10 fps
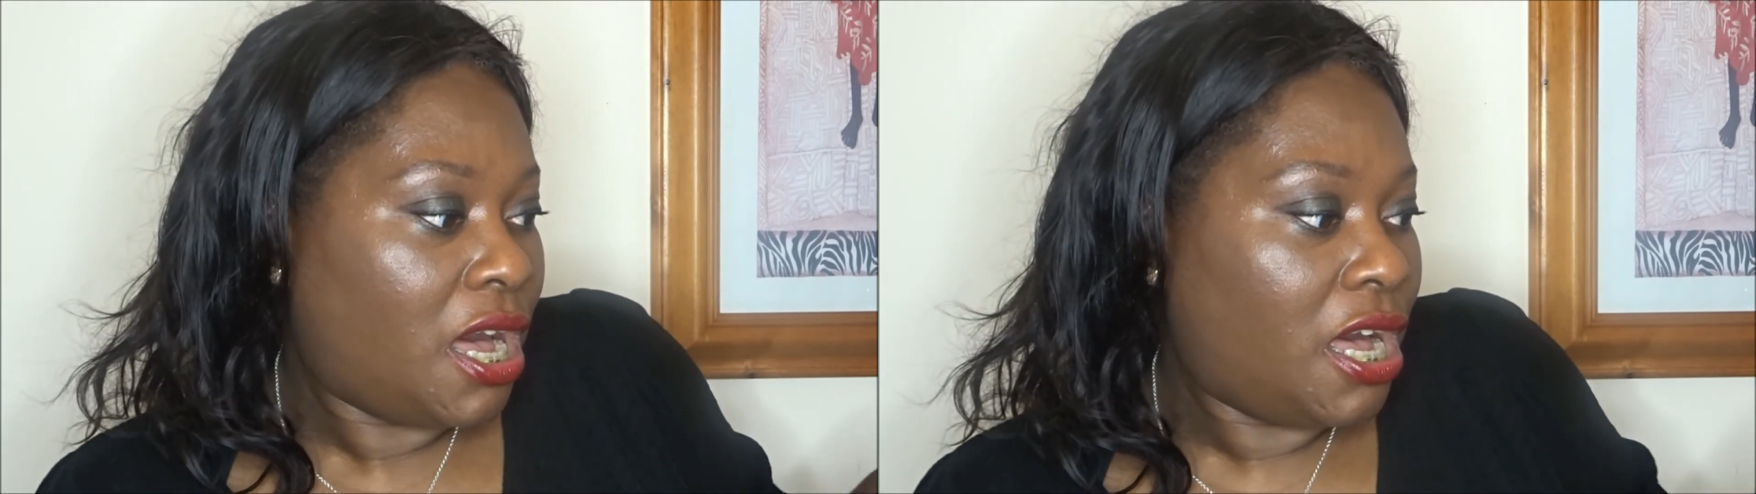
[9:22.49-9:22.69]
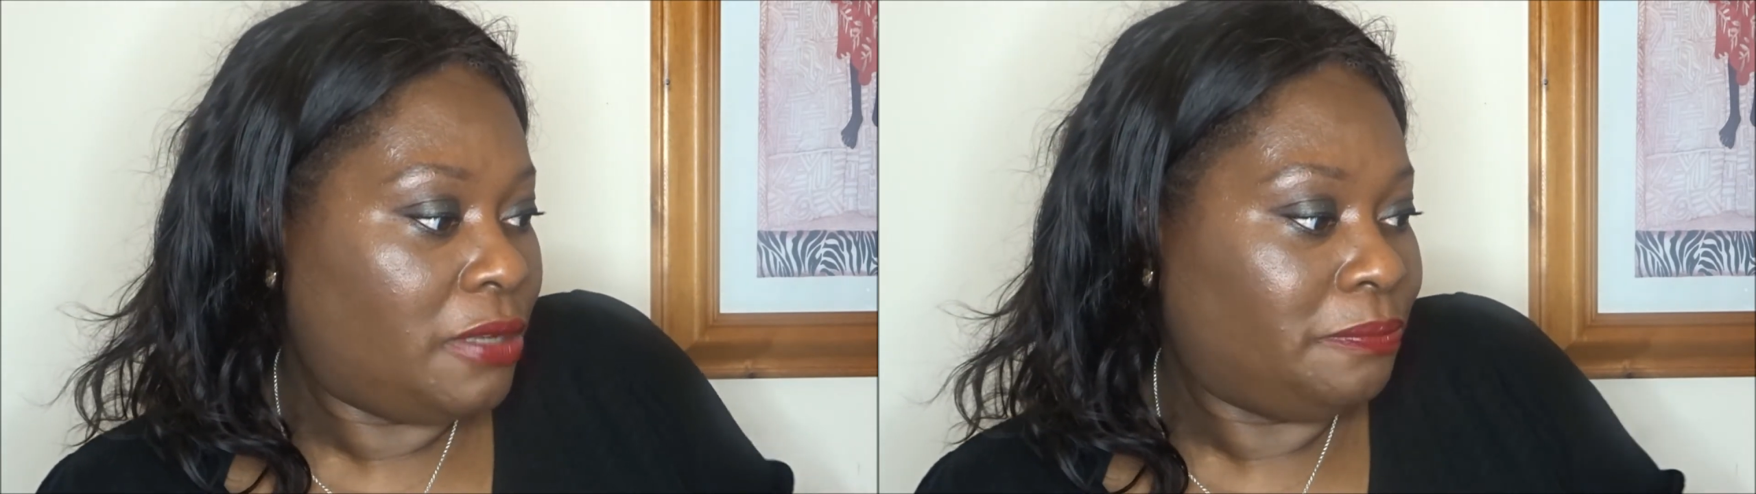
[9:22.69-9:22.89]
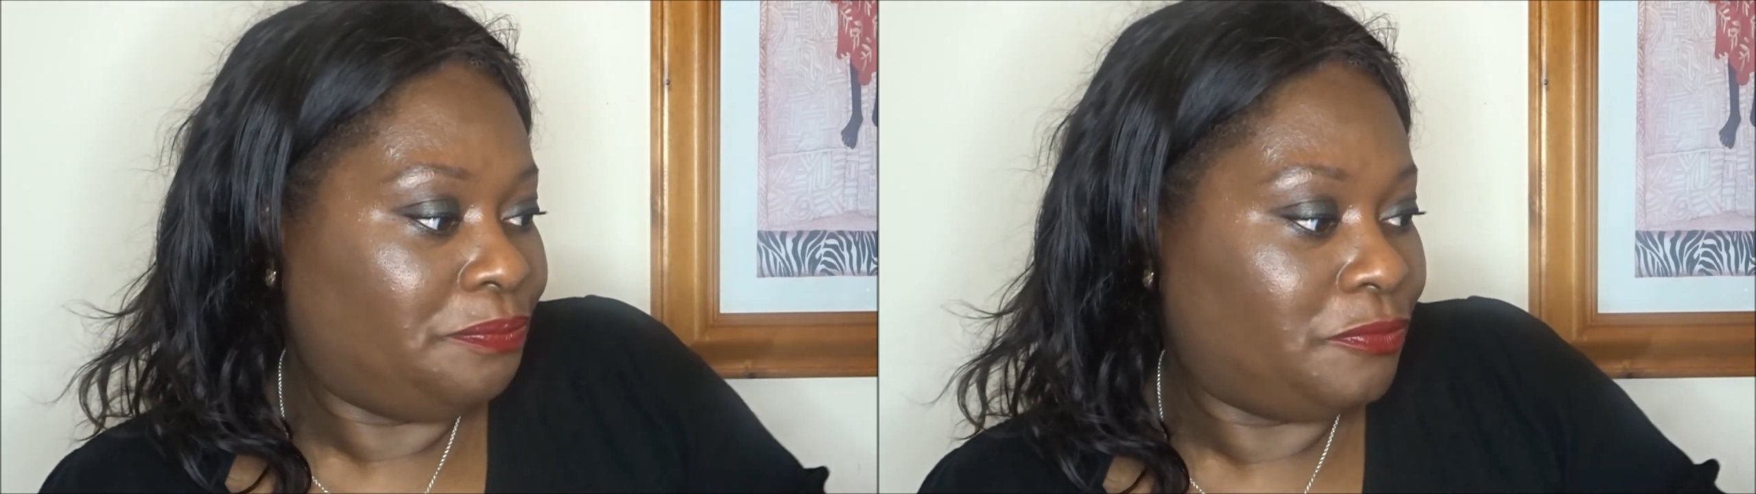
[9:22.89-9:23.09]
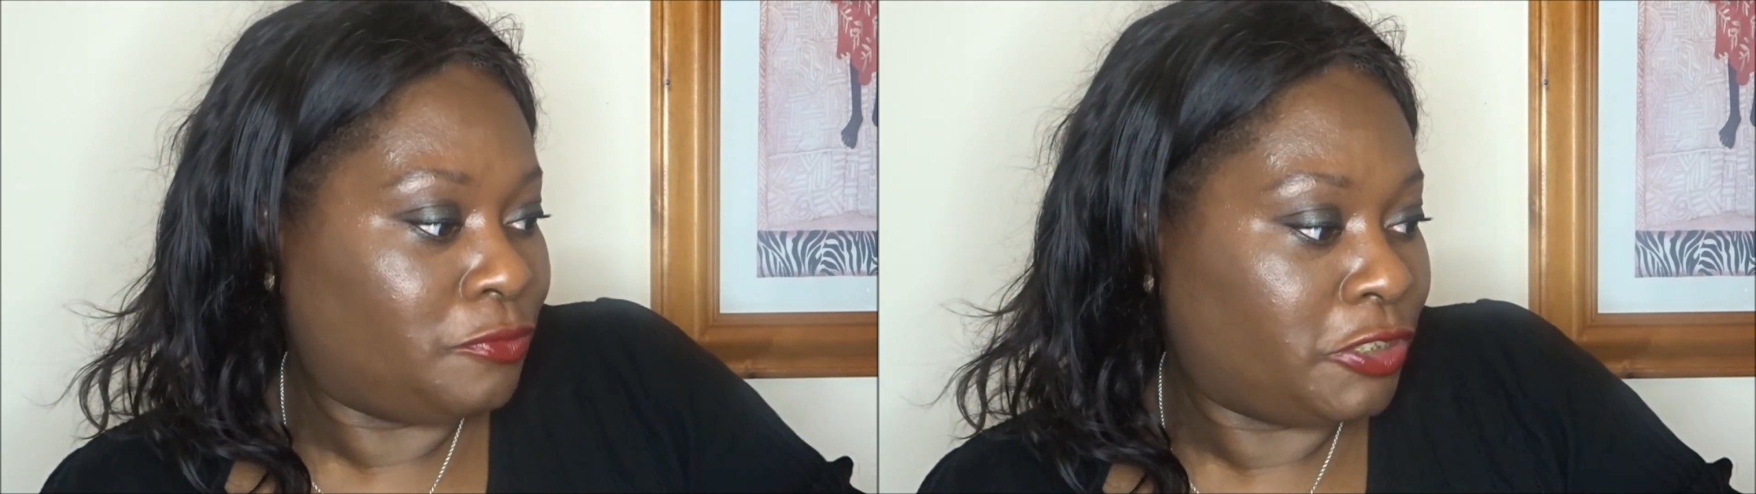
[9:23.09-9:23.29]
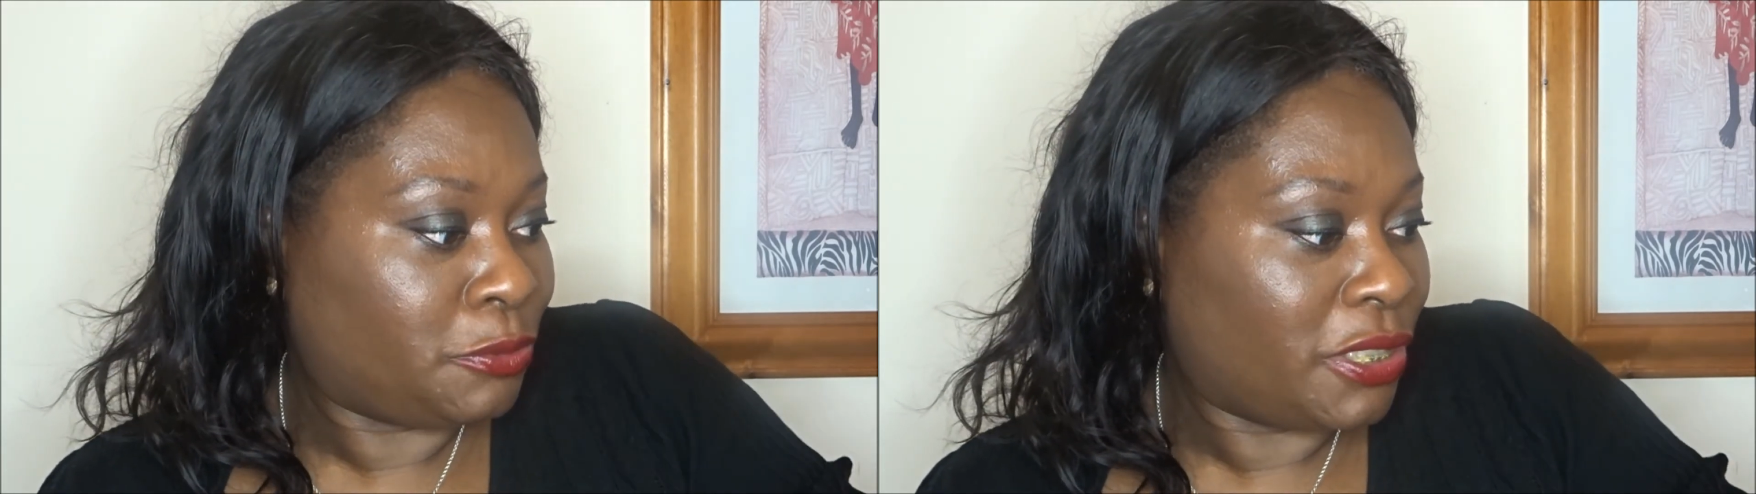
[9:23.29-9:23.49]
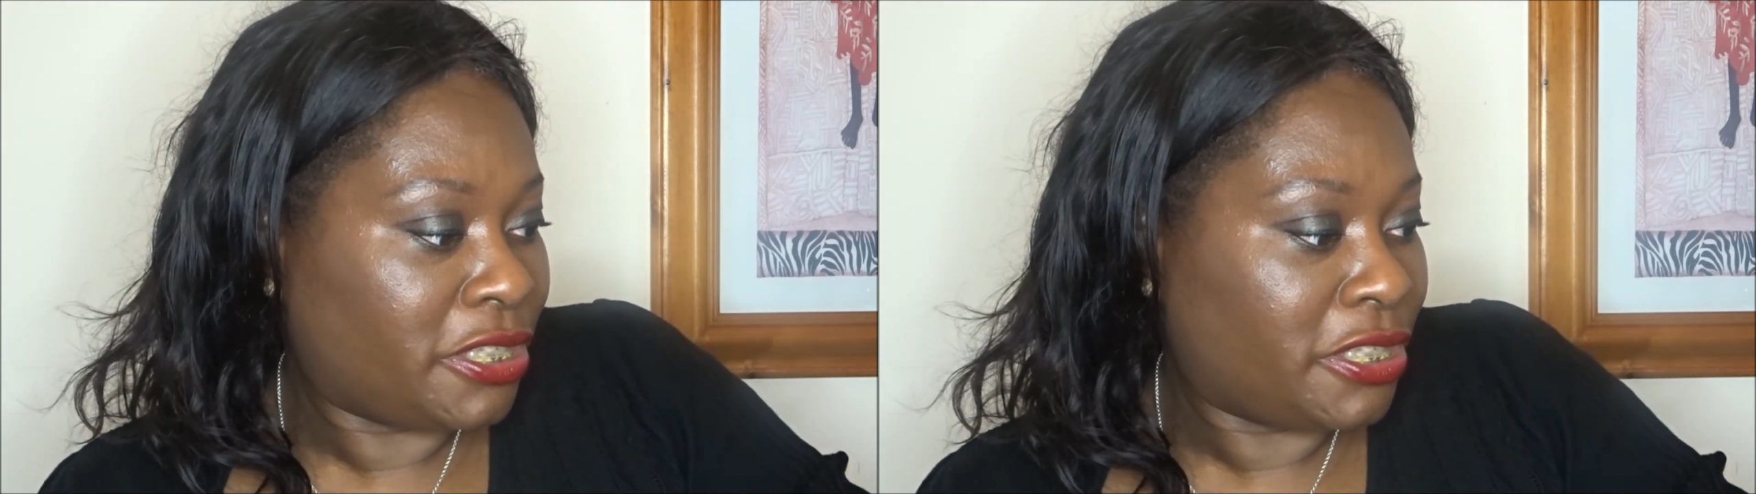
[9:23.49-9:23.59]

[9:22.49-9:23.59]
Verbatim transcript: Um, what do I